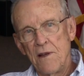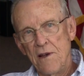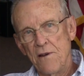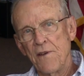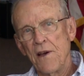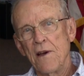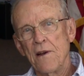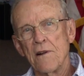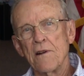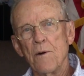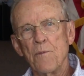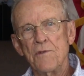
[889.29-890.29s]
having had a
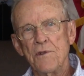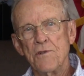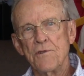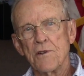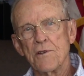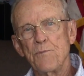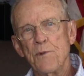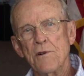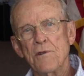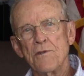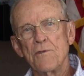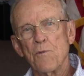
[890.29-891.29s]
couple years
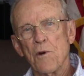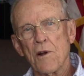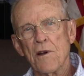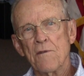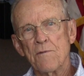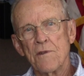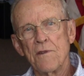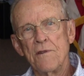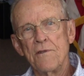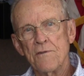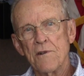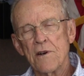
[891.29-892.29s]
experience working with
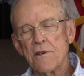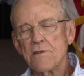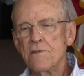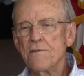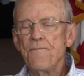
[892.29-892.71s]
drugs.